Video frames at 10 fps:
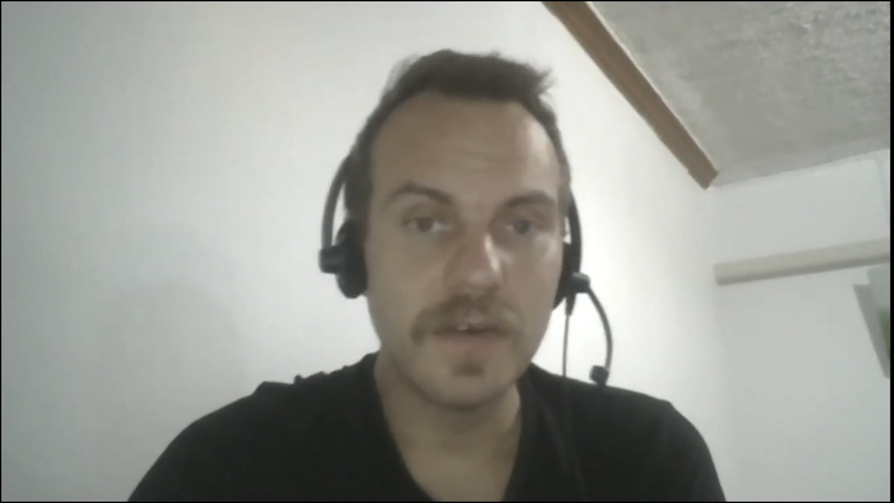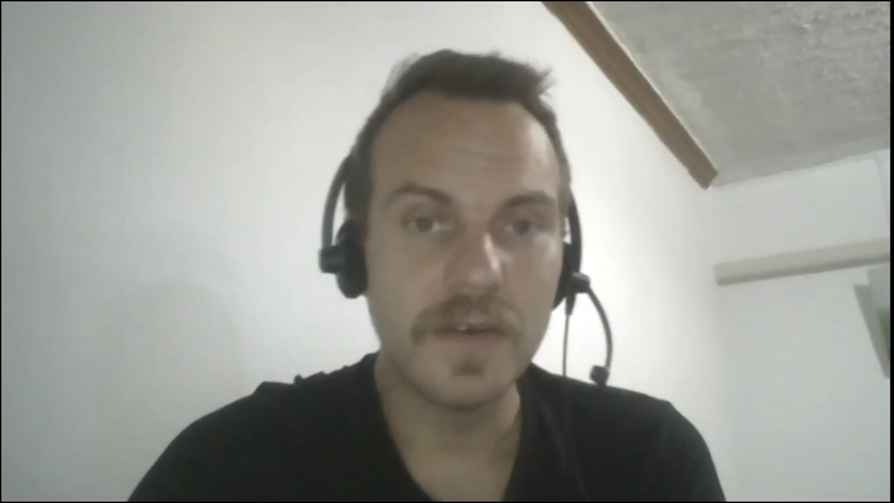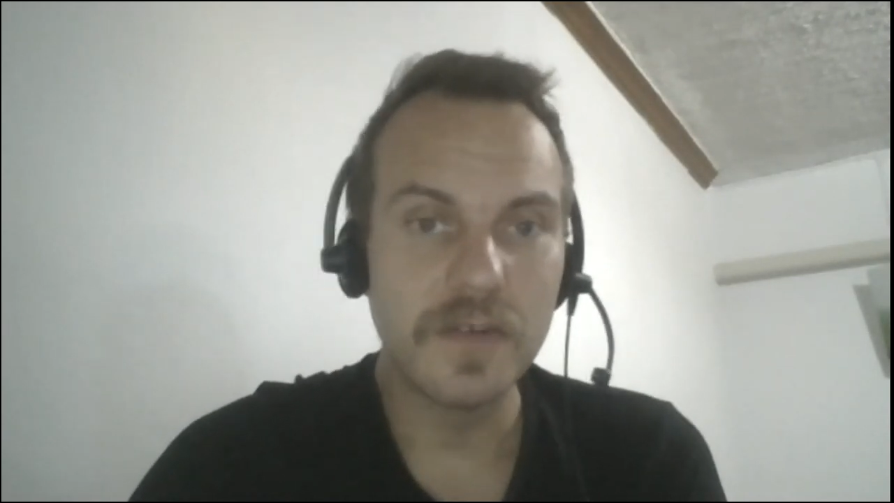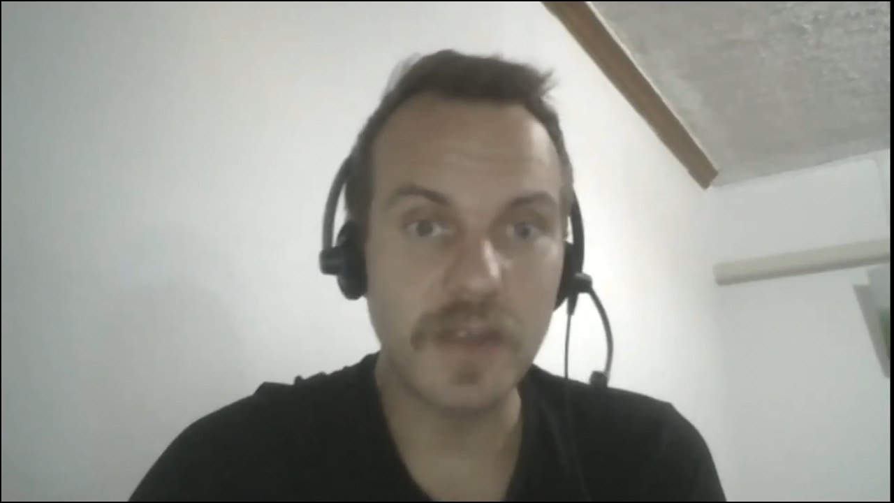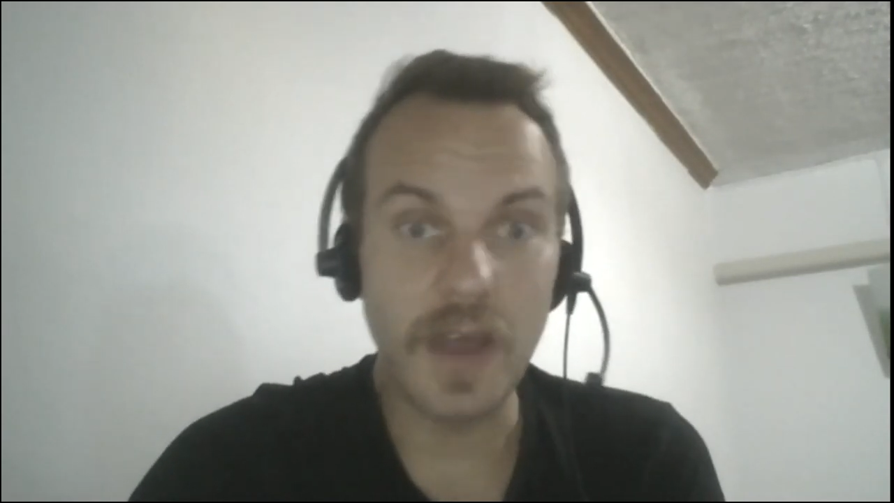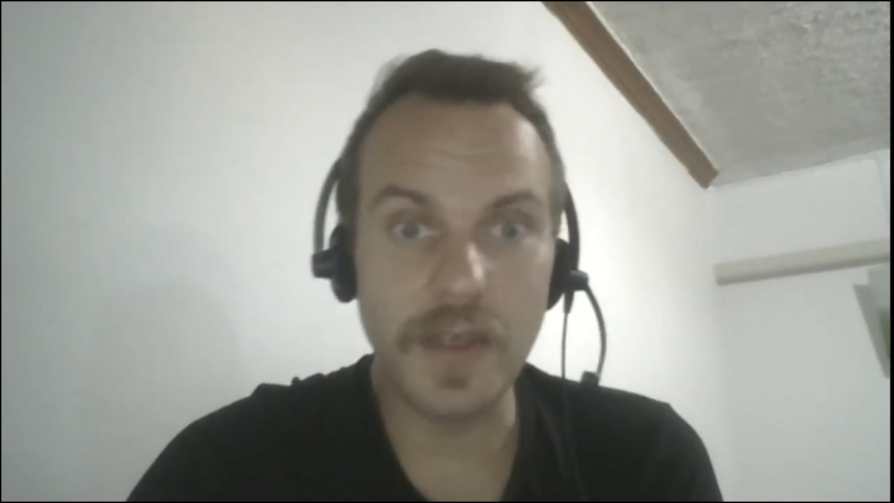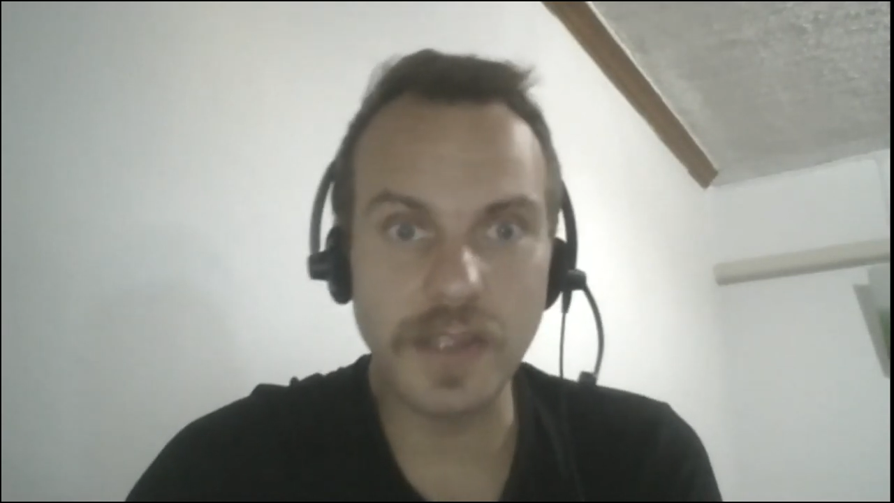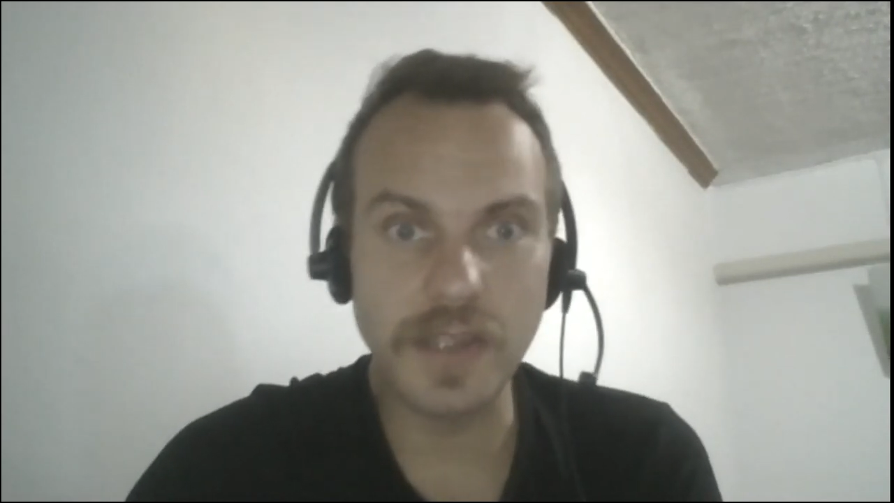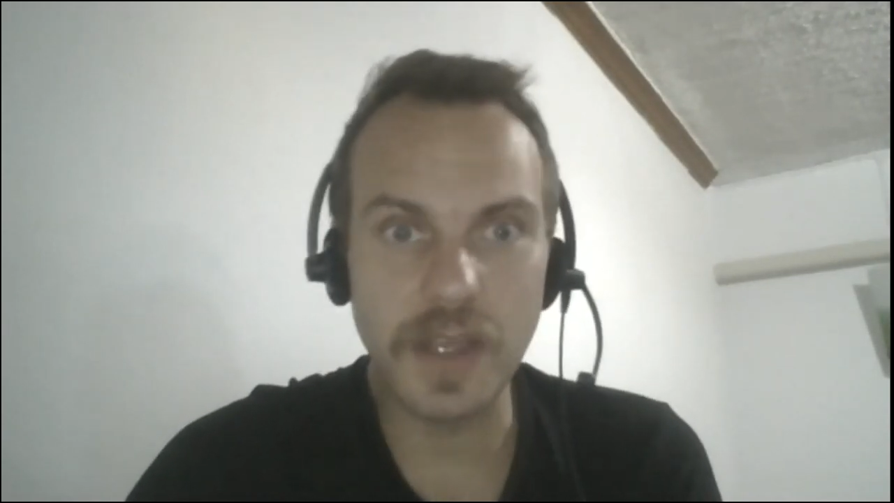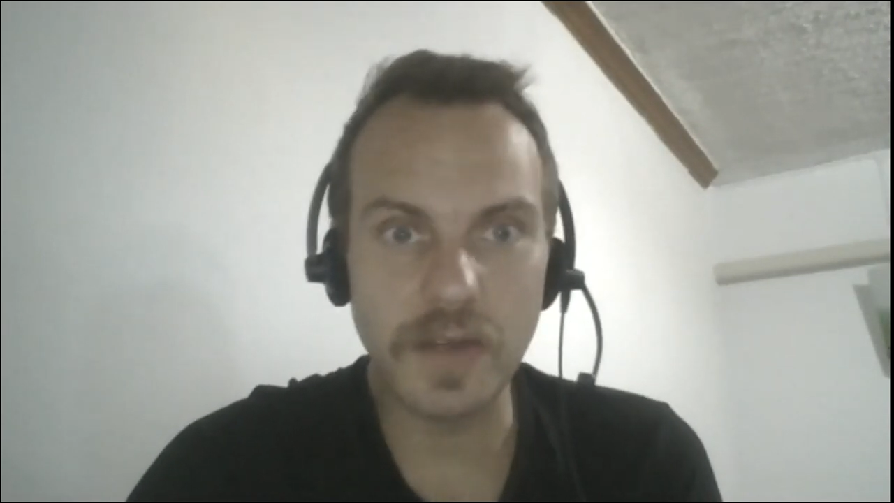So yeah,
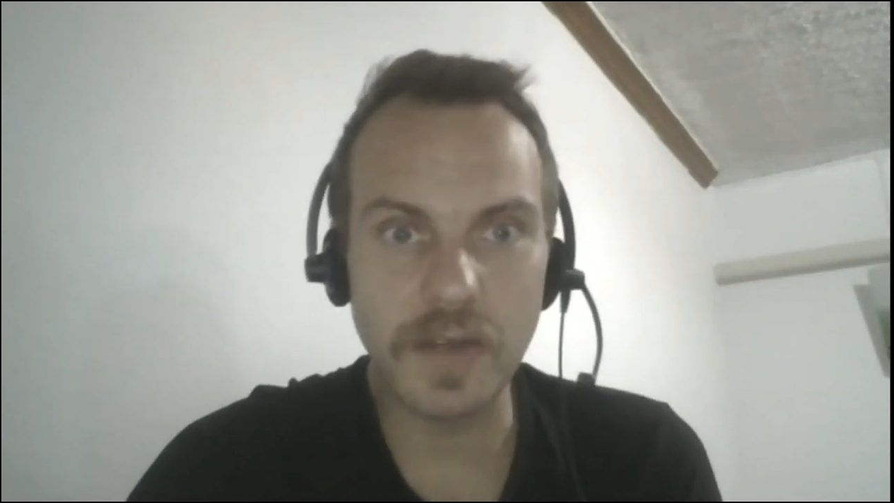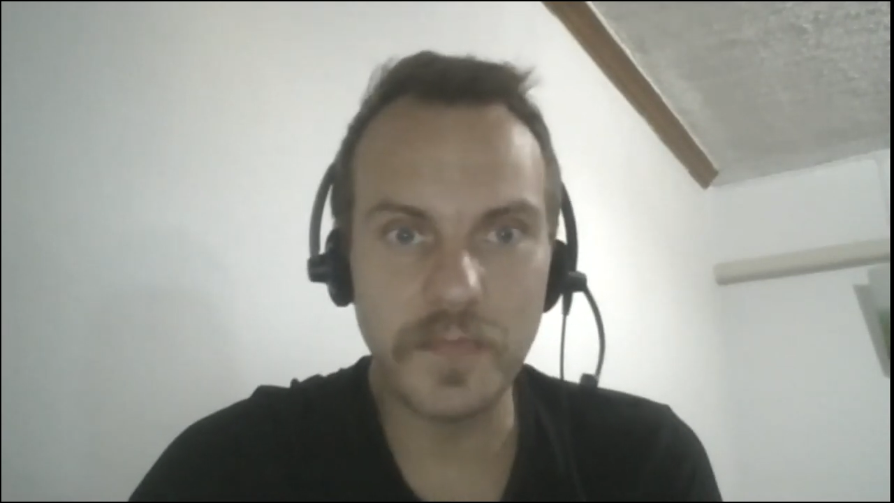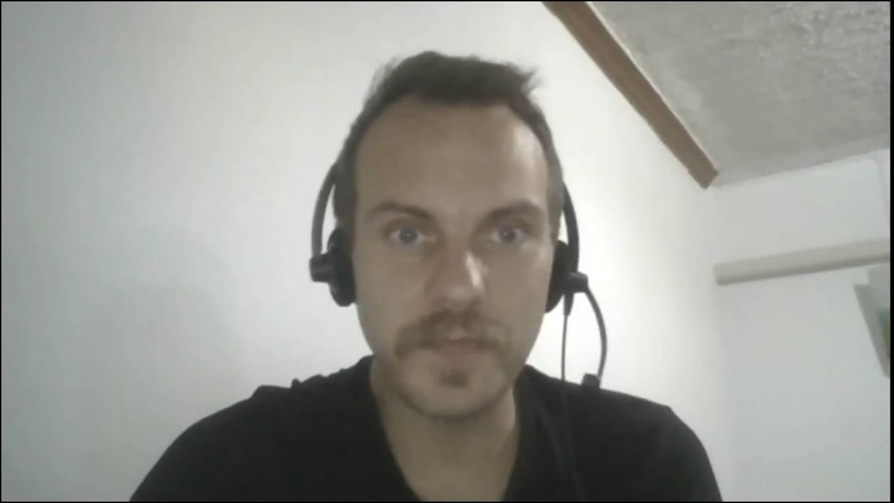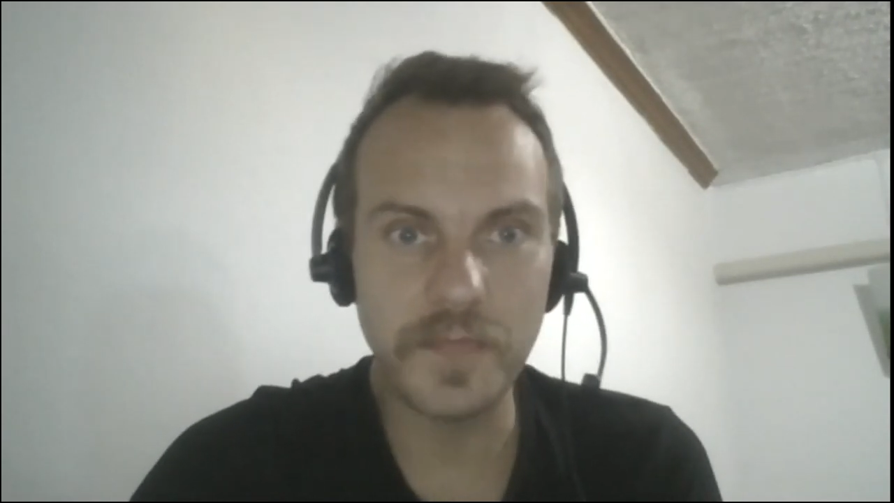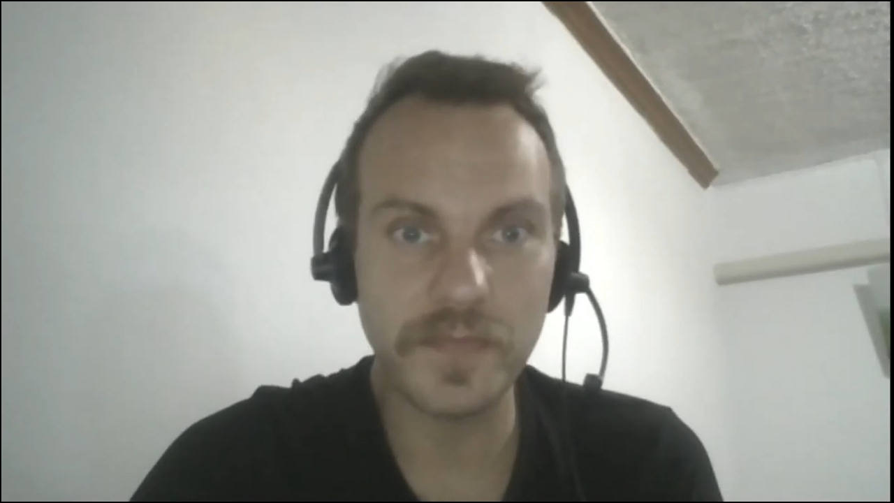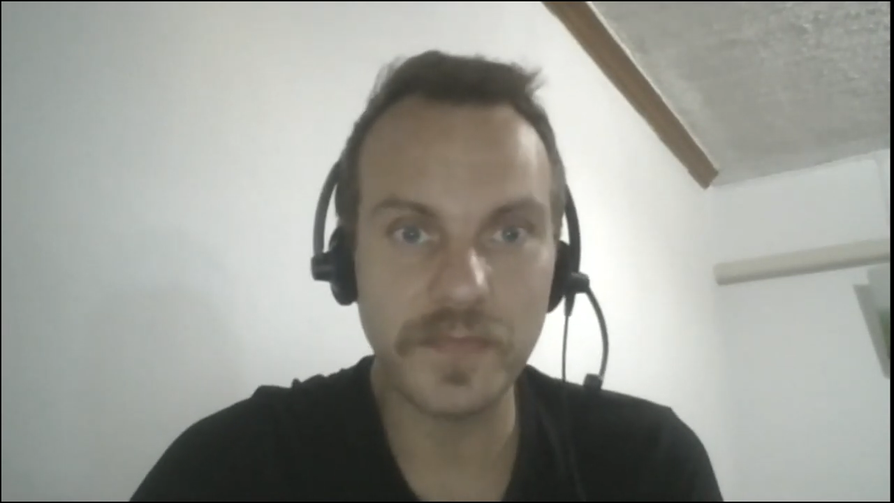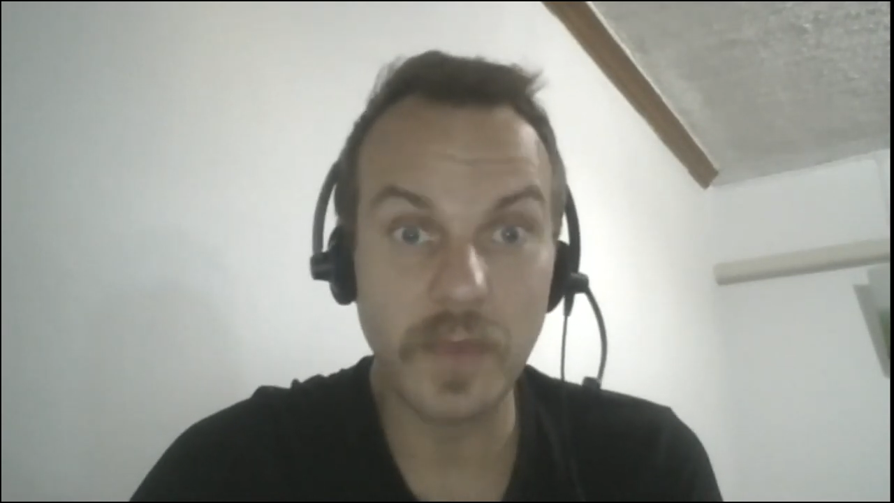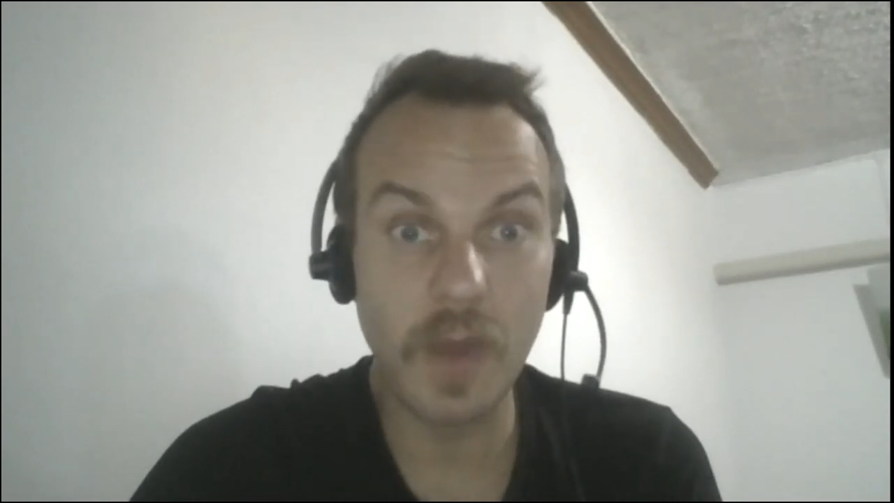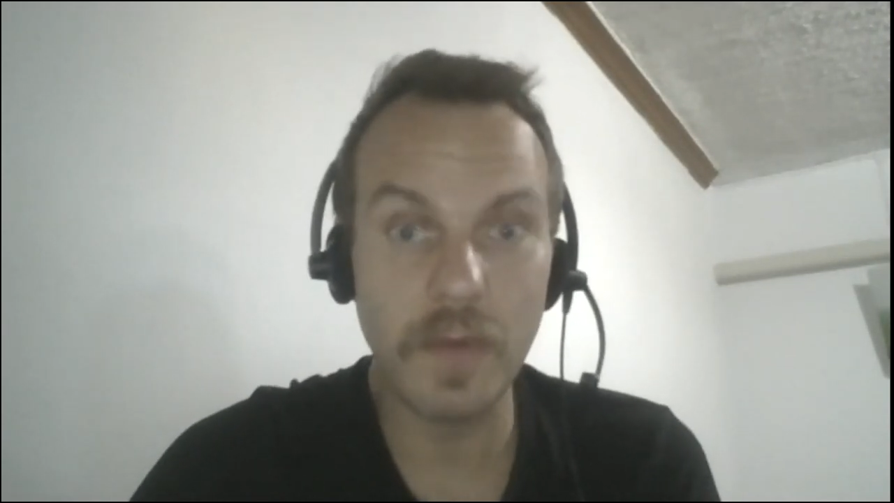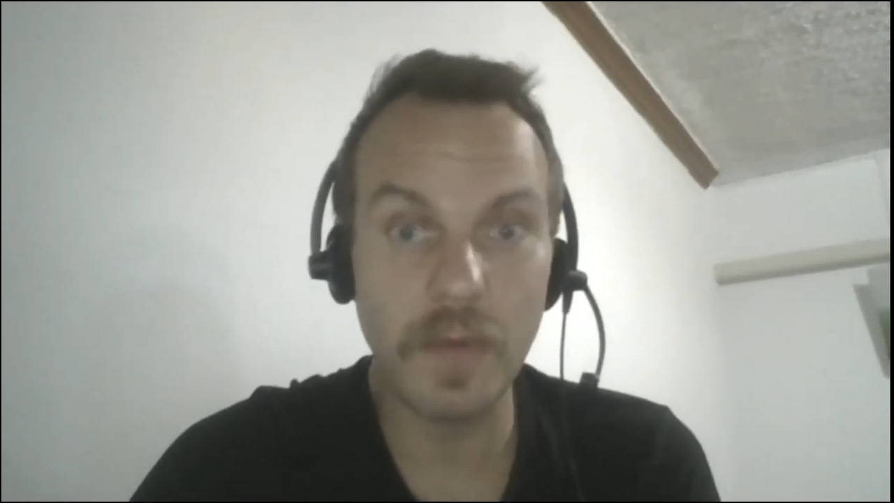that's it.
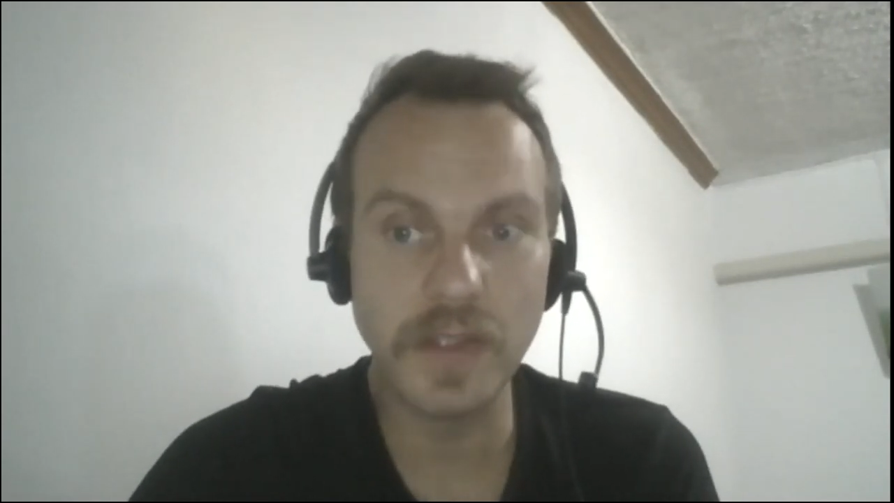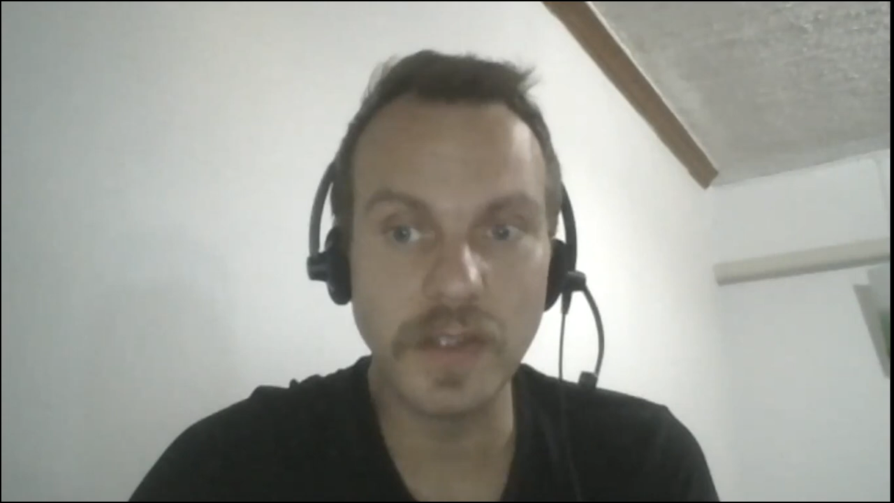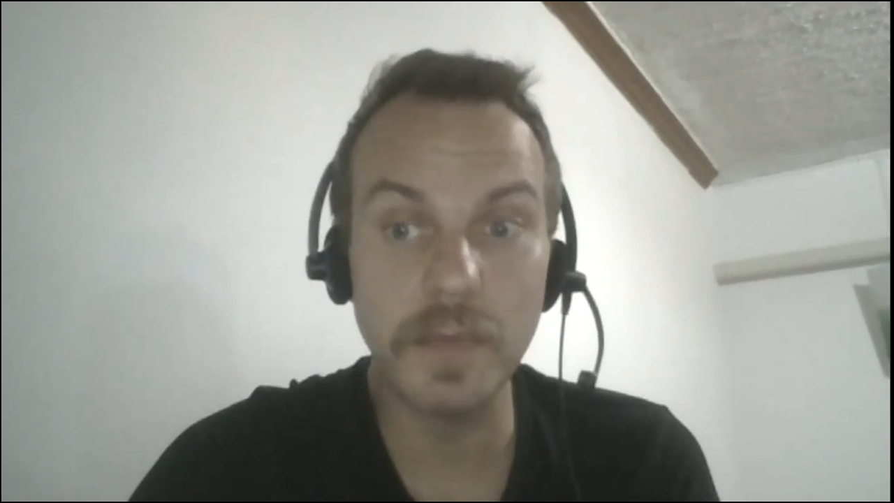Coming back